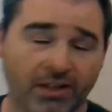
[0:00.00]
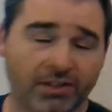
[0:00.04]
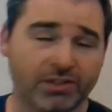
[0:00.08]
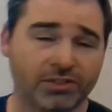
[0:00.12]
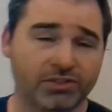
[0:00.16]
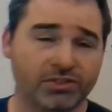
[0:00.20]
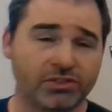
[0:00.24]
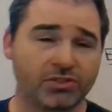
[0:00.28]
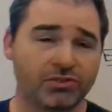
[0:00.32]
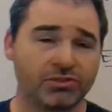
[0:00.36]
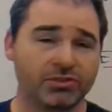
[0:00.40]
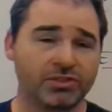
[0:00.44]

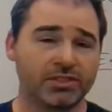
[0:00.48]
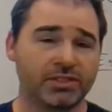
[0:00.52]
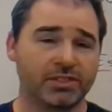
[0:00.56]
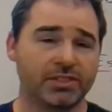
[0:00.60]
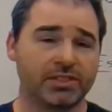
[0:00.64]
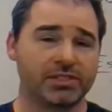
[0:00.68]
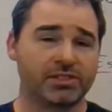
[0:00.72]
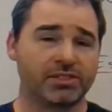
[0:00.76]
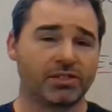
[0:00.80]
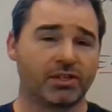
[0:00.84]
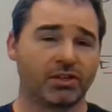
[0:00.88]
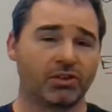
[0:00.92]
other
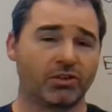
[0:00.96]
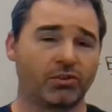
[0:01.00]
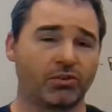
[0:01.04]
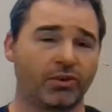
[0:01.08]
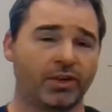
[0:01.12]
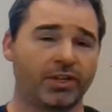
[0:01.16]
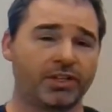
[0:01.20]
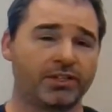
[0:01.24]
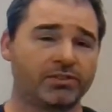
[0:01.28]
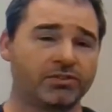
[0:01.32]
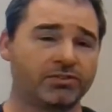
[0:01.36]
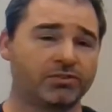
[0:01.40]
socialists are
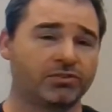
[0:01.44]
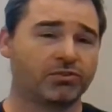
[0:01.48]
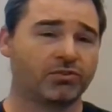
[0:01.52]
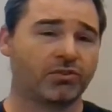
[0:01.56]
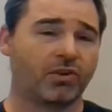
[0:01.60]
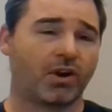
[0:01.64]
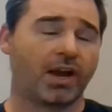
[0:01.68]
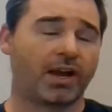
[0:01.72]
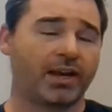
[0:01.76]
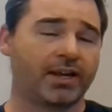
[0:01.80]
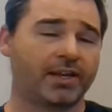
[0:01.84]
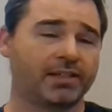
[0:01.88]
going to
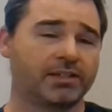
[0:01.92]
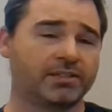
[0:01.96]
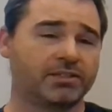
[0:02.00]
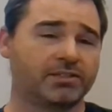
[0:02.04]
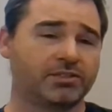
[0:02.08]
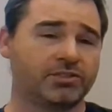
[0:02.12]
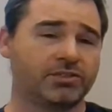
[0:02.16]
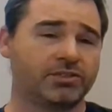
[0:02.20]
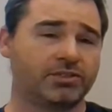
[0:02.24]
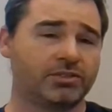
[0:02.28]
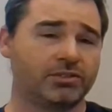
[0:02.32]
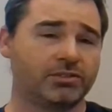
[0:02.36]
try
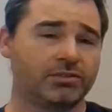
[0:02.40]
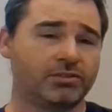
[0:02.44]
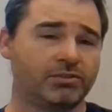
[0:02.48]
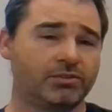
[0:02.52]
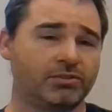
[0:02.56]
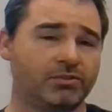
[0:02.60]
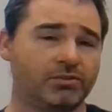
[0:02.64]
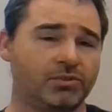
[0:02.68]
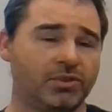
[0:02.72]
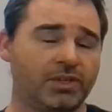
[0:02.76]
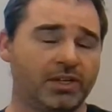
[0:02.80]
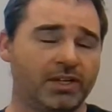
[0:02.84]

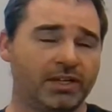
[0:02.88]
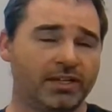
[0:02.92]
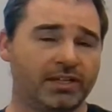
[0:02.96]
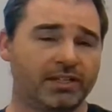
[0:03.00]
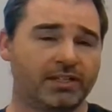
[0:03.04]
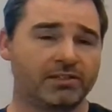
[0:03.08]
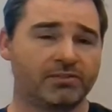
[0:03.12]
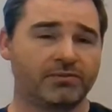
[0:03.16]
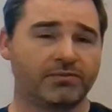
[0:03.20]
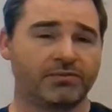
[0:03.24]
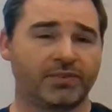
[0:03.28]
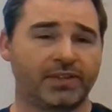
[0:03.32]
to
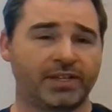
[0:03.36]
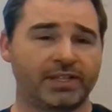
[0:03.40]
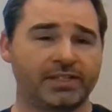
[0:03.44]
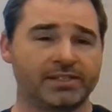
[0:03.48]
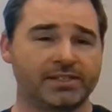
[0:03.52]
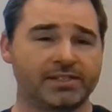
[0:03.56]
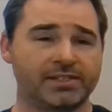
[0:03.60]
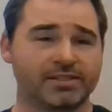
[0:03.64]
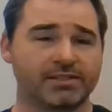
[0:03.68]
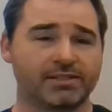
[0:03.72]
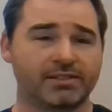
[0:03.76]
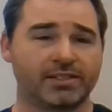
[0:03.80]

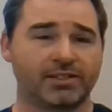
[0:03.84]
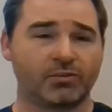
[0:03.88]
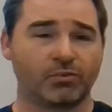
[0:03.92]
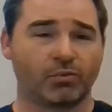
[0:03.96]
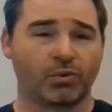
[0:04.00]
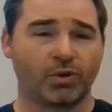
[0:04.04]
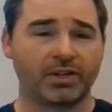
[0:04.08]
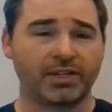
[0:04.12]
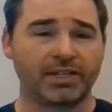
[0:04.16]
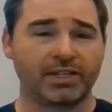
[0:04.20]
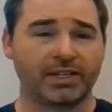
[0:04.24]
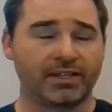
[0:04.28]
convince the
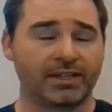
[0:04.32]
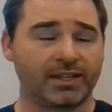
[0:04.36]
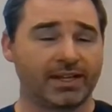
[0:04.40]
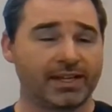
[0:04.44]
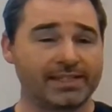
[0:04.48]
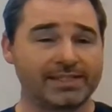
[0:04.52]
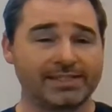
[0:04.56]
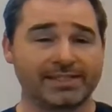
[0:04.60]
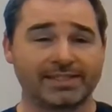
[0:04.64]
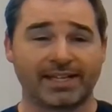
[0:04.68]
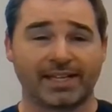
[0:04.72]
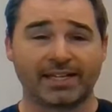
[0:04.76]
working
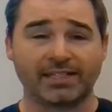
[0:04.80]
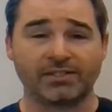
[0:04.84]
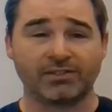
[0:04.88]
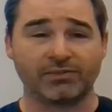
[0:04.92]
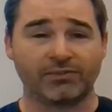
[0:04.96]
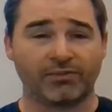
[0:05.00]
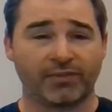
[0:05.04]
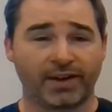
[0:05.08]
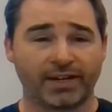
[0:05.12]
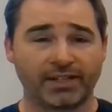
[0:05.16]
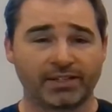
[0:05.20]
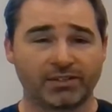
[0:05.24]
class not to
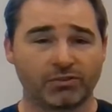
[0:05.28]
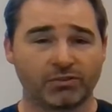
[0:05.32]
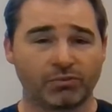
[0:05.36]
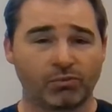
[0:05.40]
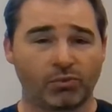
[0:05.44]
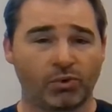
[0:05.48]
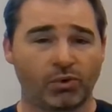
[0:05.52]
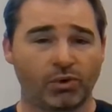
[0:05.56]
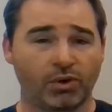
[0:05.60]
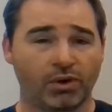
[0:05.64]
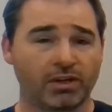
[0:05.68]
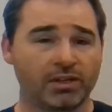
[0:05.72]
fight the
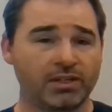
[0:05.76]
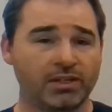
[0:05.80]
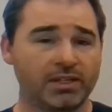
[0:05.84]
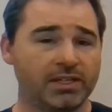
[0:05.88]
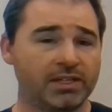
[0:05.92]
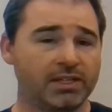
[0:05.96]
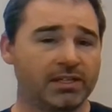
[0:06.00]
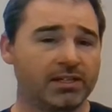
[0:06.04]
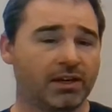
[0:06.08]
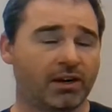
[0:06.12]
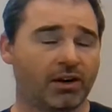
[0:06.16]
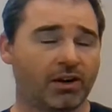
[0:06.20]

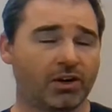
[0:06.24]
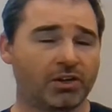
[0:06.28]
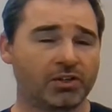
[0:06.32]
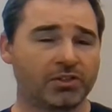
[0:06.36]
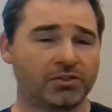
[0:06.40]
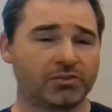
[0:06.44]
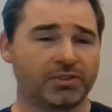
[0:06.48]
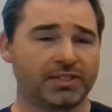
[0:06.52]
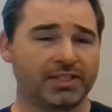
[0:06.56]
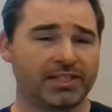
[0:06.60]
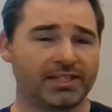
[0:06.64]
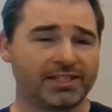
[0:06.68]
war,
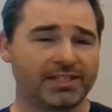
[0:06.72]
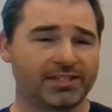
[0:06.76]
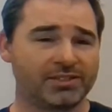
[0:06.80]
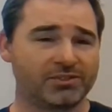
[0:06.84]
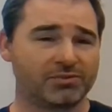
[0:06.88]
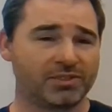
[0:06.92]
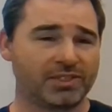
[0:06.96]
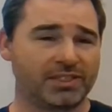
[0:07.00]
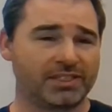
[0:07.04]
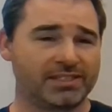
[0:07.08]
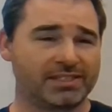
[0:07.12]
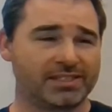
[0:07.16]
arguing that
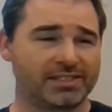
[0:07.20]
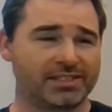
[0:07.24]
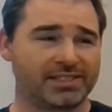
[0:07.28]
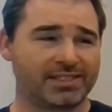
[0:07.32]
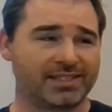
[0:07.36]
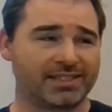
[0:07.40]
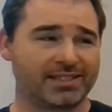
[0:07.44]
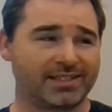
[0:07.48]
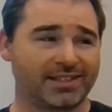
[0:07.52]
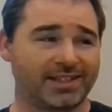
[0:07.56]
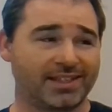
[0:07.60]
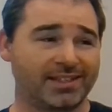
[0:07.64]
it's really
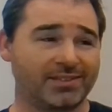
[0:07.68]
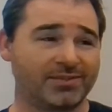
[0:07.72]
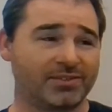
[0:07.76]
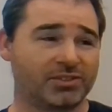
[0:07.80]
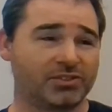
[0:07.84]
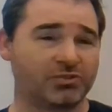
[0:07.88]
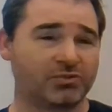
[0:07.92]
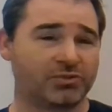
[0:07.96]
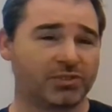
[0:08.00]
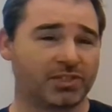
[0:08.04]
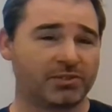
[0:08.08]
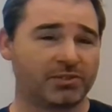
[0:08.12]
just kind of
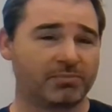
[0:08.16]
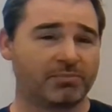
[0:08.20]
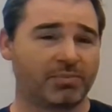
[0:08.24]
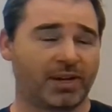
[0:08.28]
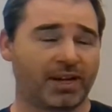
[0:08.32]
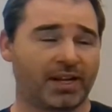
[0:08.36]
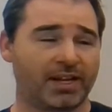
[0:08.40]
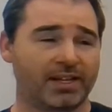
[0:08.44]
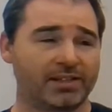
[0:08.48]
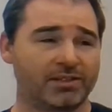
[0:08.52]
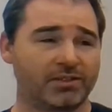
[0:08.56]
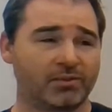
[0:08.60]
a trick
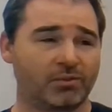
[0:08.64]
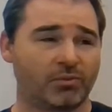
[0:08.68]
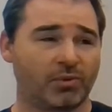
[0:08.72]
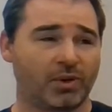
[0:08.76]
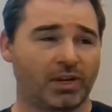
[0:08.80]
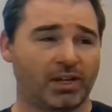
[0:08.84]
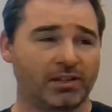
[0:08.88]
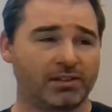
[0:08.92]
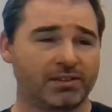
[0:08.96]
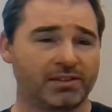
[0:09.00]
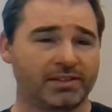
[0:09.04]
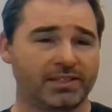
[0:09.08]
by the
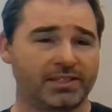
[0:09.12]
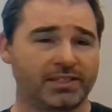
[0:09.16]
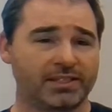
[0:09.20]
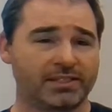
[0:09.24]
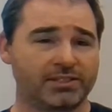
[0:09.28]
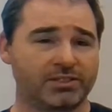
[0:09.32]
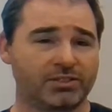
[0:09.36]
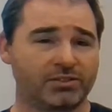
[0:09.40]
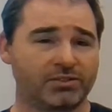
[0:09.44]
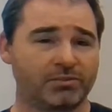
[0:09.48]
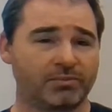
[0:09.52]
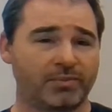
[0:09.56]

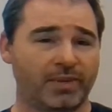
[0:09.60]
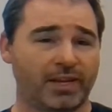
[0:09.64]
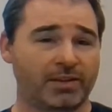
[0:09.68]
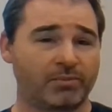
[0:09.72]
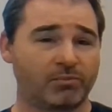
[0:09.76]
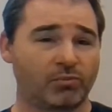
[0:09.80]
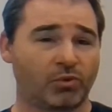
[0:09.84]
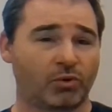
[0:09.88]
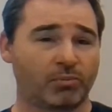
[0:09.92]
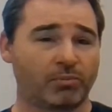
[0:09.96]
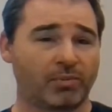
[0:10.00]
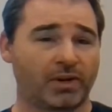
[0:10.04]
wealthy to
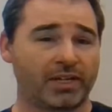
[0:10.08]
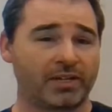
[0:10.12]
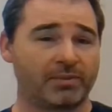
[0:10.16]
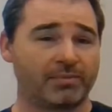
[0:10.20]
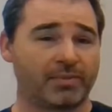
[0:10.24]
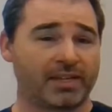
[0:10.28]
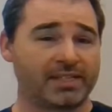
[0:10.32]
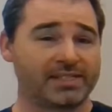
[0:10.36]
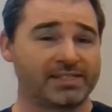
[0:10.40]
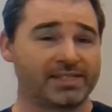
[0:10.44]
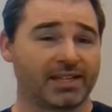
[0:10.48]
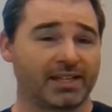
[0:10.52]
make more money
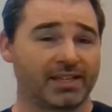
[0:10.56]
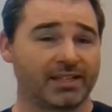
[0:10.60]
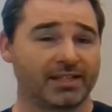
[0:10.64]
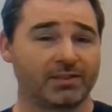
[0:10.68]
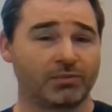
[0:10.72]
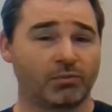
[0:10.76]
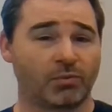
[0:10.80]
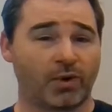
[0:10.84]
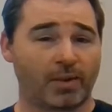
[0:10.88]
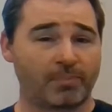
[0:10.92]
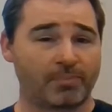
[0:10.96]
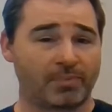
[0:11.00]
by
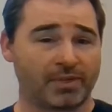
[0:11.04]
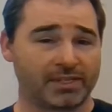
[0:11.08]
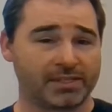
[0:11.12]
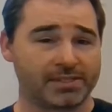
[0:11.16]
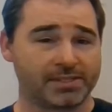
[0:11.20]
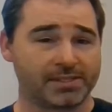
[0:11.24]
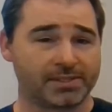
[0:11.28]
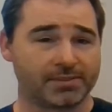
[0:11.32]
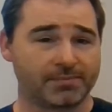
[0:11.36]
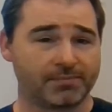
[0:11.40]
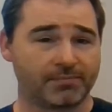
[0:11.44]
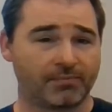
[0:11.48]
selling
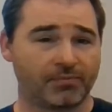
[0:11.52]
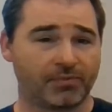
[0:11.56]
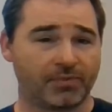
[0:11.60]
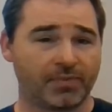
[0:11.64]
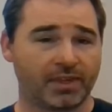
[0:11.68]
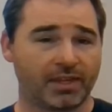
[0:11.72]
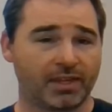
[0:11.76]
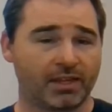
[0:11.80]
weapons.